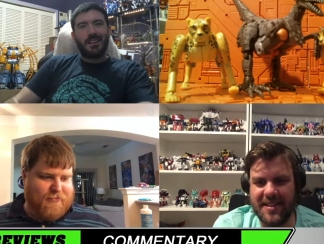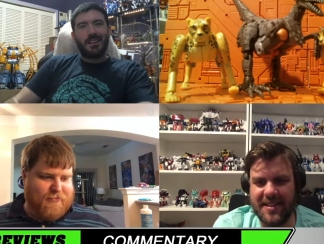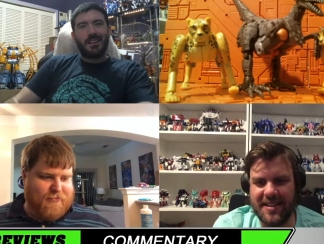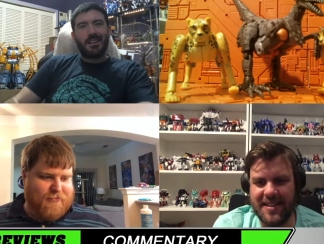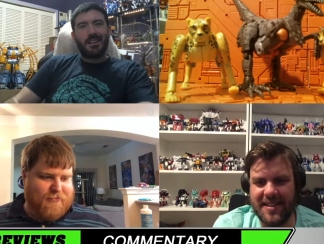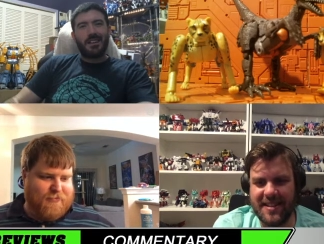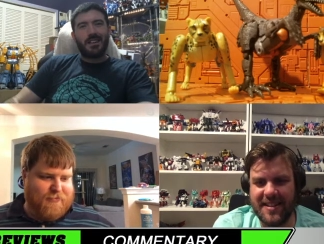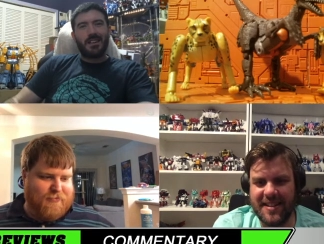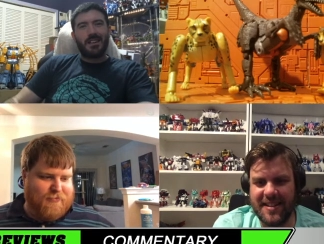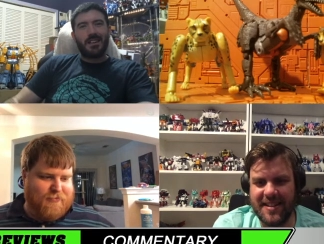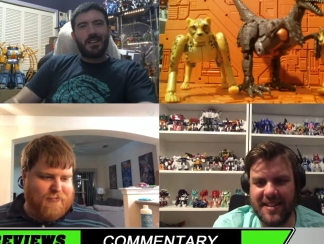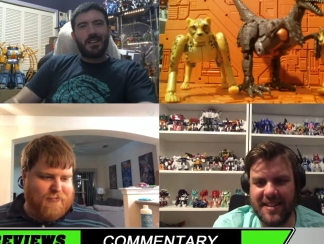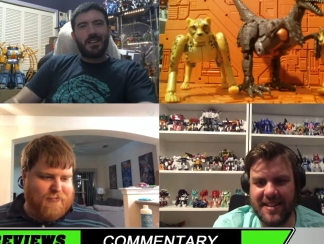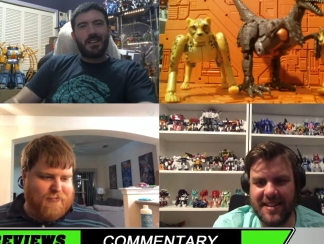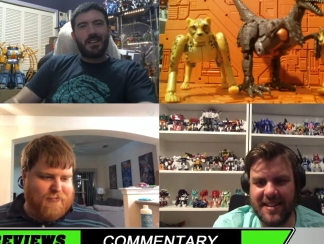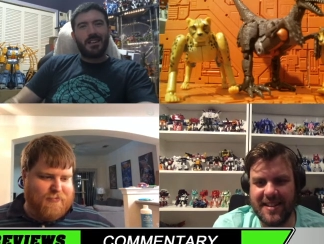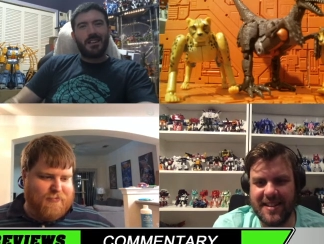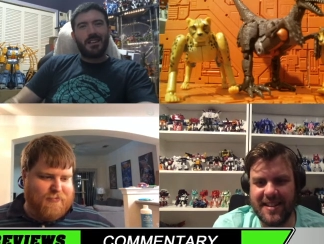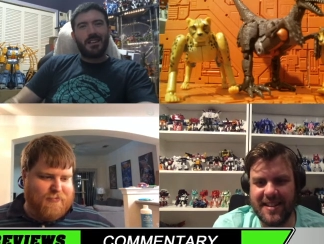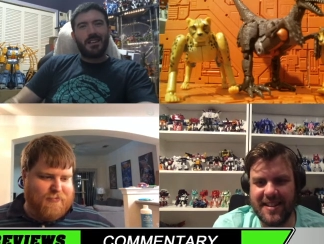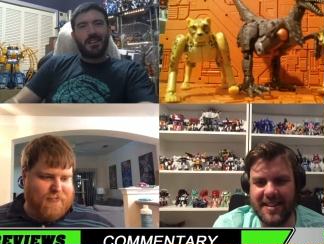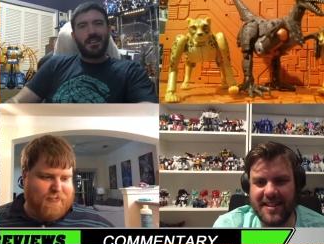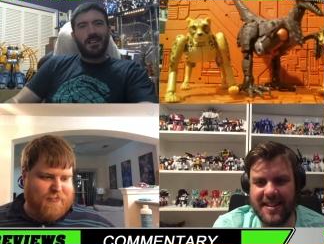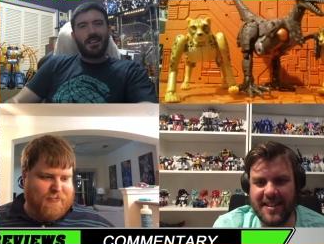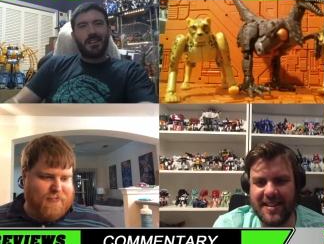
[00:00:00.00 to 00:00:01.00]

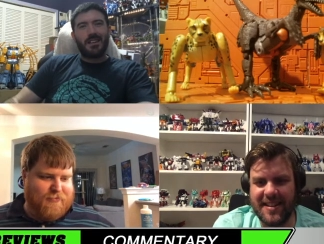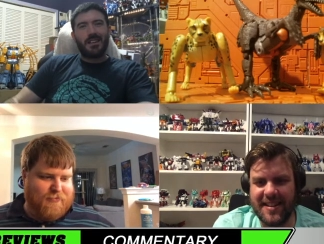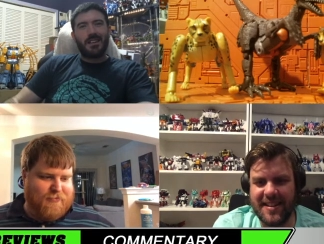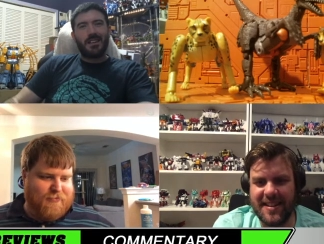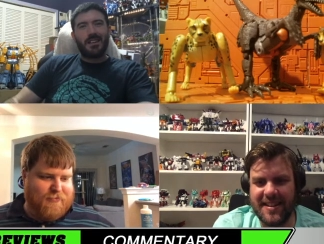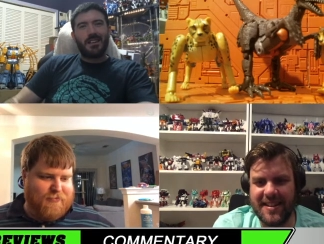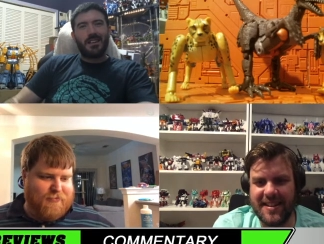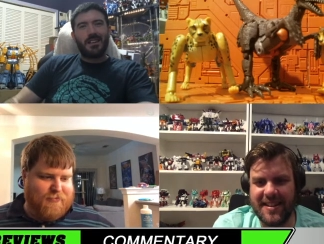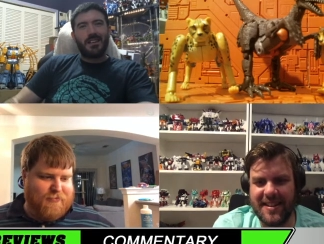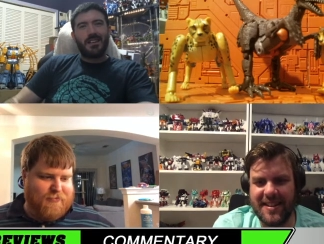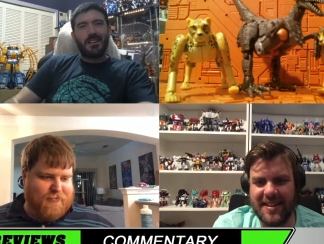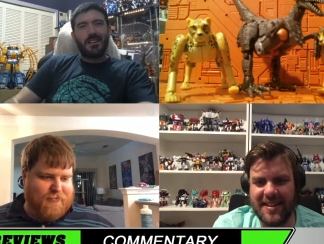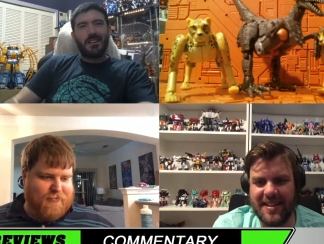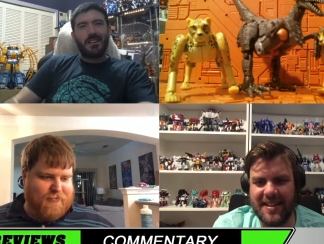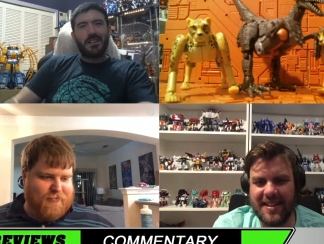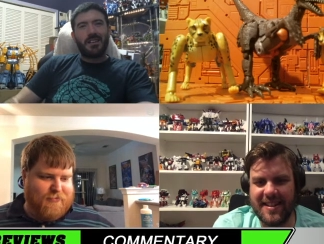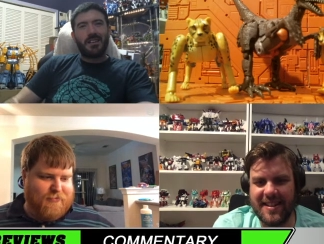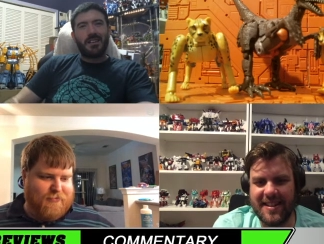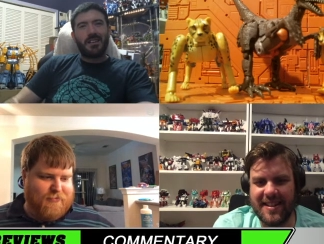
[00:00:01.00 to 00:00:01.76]
(no one is talking)